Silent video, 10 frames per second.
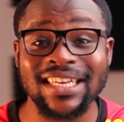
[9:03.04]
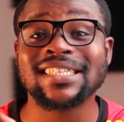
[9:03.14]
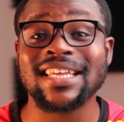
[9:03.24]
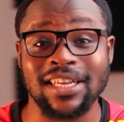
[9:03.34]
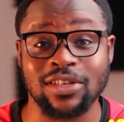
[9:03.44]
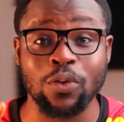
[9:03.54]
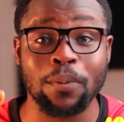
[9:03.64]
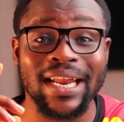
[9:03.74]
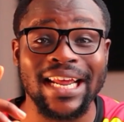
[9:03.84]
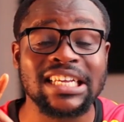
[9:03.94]
decides to
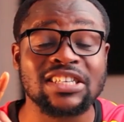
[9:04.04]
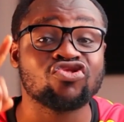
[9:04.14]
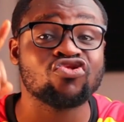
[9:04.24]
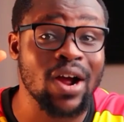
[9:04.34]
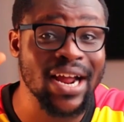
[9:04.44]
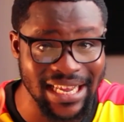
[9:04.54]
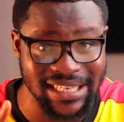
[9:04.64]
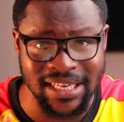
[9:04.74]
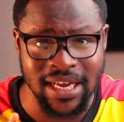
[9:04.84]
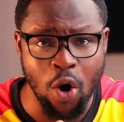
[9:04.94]
play the
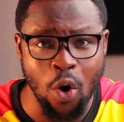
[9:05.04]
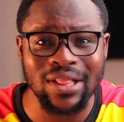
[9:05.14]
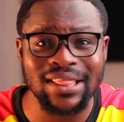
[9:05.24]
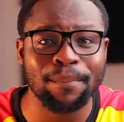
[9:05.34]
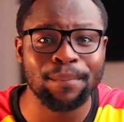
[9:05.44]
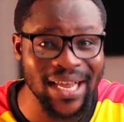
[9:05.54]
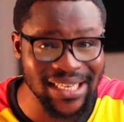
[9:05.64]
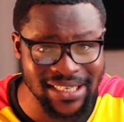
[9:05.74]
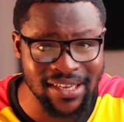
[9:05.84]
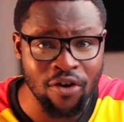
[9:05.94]
strongest or the
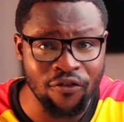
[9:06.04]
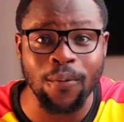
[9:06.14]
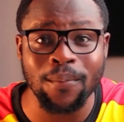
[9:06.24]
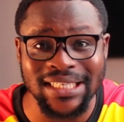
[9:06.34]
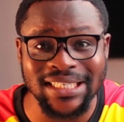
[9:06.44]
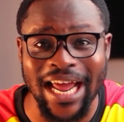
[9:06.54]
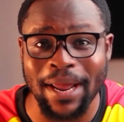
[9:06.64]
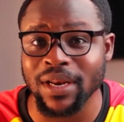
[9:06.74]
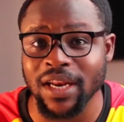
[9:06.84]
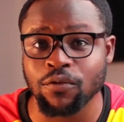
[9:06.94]
best formation, I
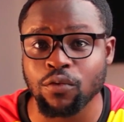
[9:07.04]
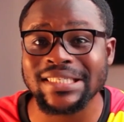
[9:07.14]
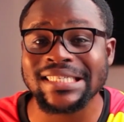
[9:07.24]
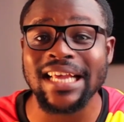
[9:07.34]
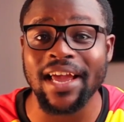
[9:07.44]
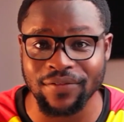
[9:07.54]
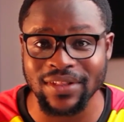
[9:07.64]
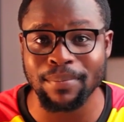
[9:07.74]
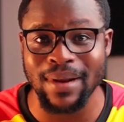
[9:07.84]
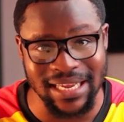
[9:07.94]
believe would serve
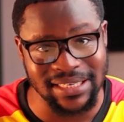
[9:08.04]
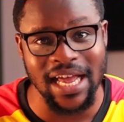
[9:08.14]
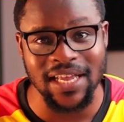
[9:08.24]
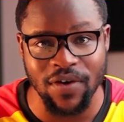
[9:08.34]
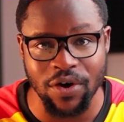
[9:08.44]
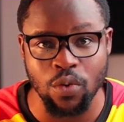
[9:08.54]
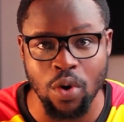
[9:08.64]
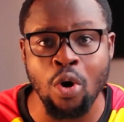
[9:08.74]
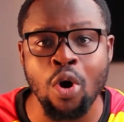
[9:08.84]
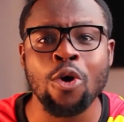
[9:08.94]
the Black Stars very
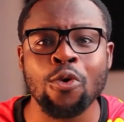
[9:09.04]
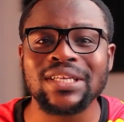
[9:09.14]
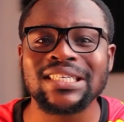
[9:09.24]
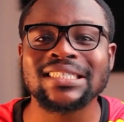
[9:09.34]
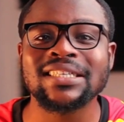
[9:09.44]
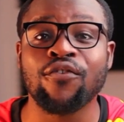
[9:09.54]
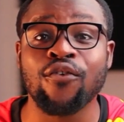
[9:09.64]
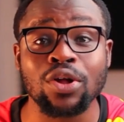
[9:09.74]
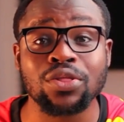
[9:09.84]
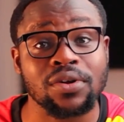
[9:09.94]
well, which is the
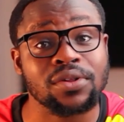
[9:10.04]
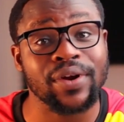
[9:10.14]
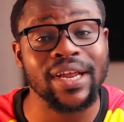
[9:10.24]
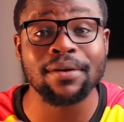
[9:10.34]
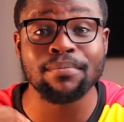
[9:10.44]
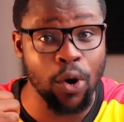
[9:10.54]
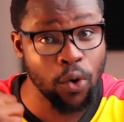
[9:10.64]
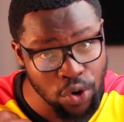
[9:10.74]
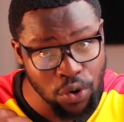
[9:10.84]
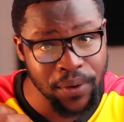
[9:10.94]
4-3-3, in my
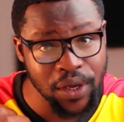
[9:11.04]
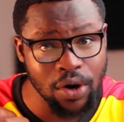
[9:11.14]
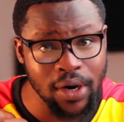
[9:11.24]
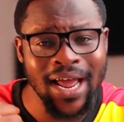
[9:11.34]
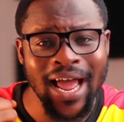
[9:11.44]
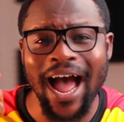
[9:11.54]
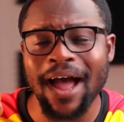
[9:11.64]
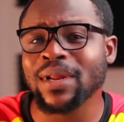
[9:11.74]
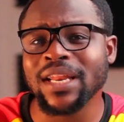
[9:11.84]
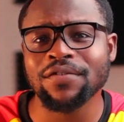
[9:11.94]
own opinion, I
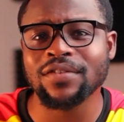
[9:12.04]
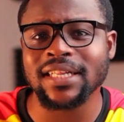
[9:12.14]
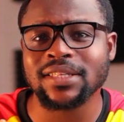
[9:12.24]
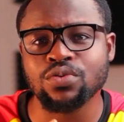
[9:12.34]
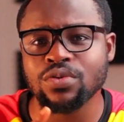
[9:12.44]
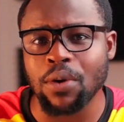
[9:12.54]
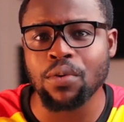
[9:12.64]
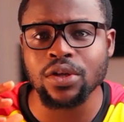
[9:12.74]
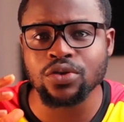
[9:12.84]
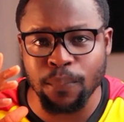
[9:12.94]
believe that we are
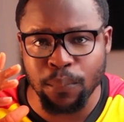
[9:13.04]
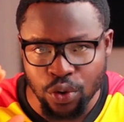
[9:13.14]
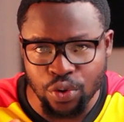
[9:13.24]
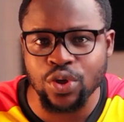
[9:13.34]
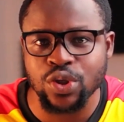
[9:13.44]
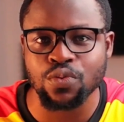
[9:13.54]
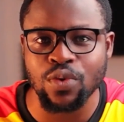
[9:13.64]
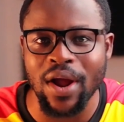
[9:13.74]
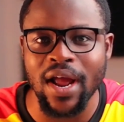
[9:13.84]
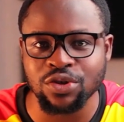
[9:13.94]
going to bulldoze
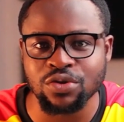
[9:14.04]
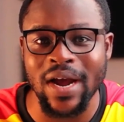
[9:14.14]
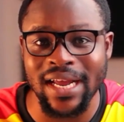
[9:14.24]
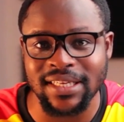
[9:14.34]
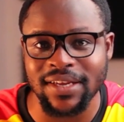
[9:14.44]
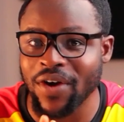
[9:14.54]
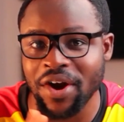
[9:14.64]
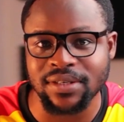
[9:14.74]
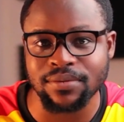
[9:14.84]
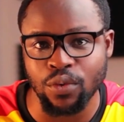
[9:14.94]
USC.
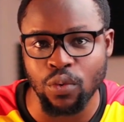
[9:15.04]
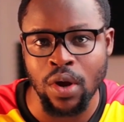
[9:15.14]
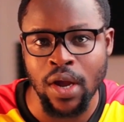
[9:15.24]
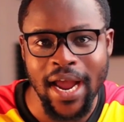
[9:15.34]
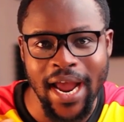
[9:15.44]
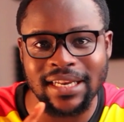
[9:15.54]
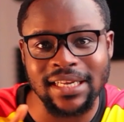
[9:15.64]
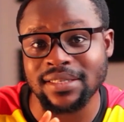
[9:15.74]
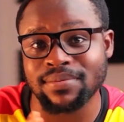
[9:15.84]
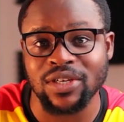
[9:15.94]
Very simple. And
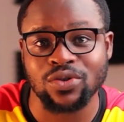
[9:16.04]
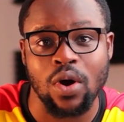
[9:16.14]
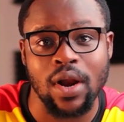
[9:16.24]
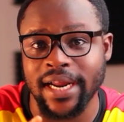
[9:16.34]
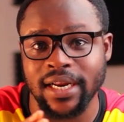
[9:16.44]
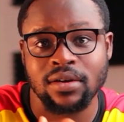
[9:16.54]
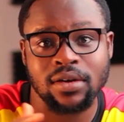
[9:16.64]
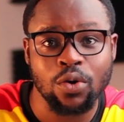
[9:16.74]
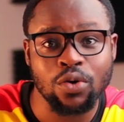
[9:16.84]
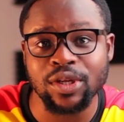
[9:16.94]
this is my scoreline.
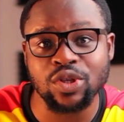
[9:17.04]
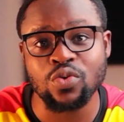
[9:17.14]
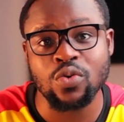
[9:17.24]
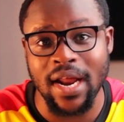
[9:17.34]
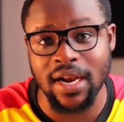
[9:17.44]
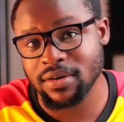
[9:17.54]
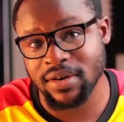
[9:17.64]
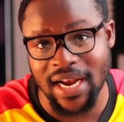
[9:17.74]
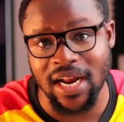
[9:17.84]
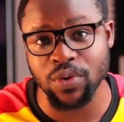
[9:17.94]
It would be 2-1
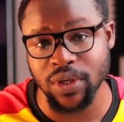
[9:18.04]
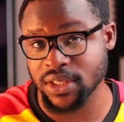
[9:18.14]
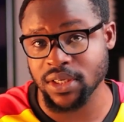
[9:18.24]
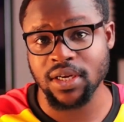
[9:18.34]
Ghana win.